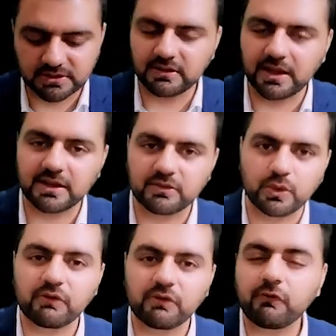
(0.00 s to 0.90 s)
Like we
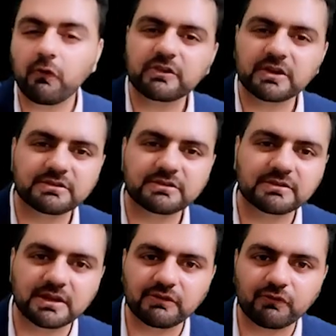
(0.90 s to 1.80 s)
have 4 sessions in
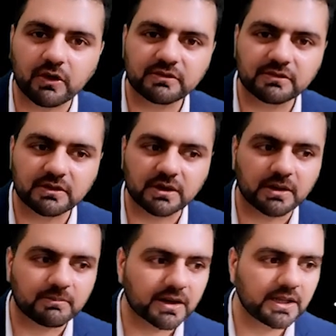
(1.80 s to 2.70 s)
the forex
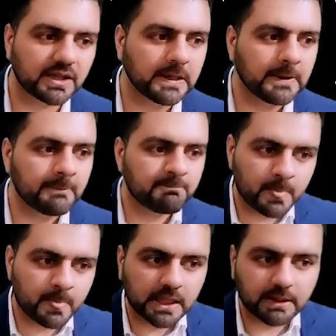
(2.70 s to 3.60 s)
market.
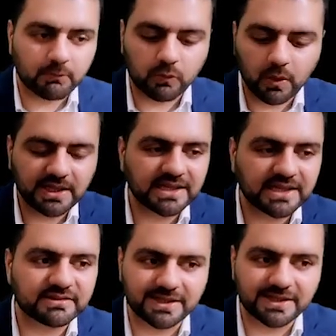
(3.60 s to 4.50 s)
Number 1 is
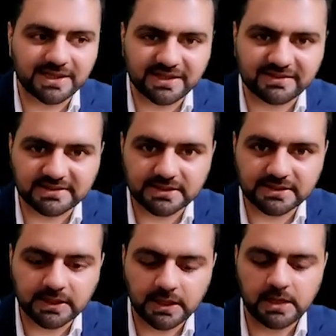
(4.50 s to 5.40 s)
Sydney session.
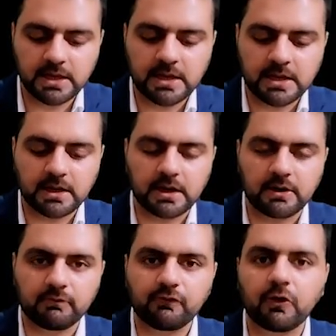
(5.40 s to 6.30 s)

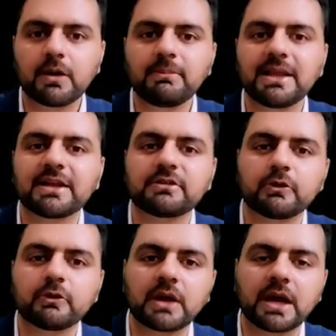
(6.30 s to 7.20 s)
For me, let's
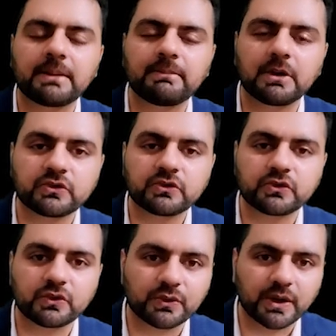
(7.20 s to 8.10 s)
suppose I belong
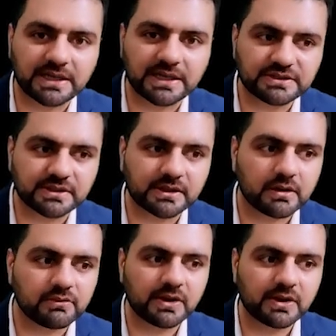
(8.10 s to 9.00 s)
to an Asian
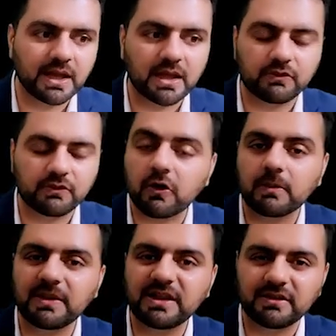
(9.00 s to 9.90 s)
country, and for
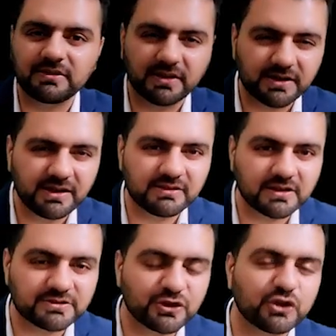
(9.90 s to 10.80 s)
me the Sydney
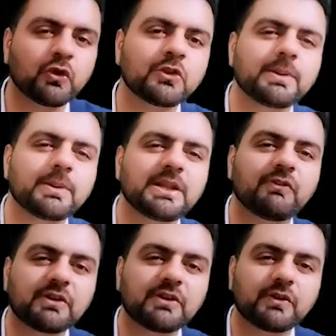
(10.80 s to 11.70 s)
session is going to be the
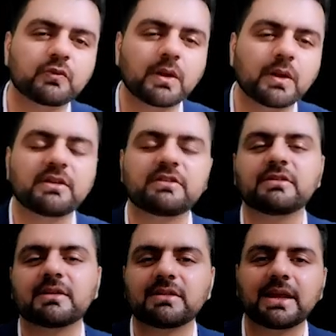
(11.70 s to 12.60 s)
very first one. This is
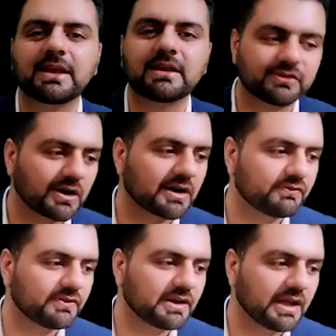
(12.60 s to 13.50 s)
like a start of
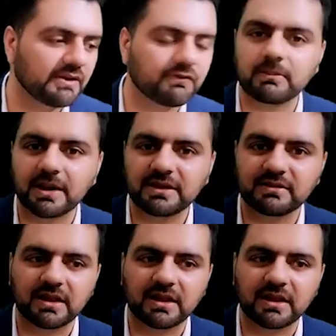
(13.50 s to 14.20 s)
the day for myself.